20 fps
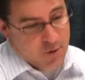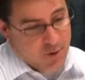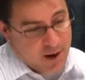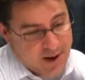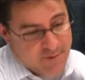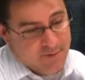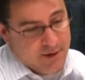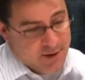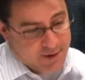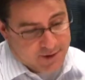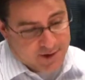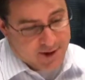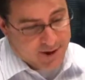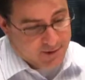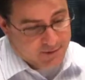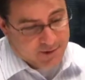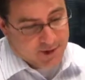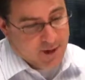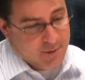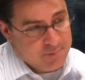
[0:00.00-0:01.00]
having a
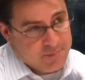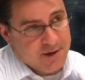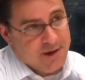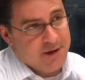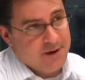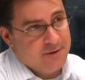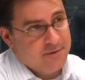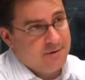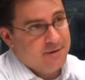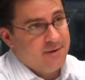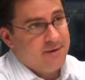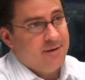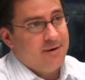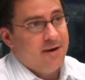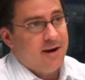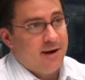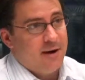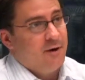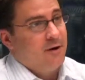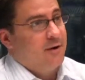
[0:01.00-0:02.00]
kind of top-down
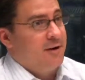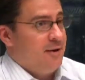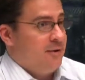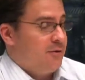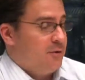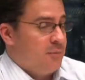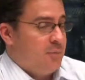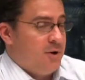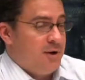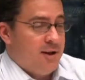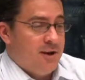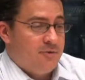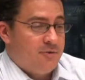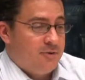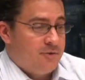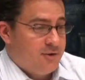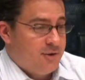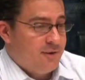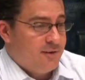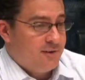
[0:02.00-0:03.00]
hierarchy. It's a pretty
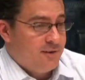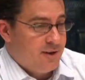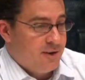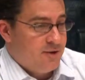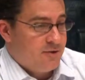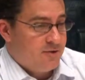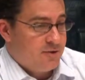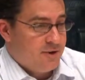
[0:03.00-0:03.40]
interesting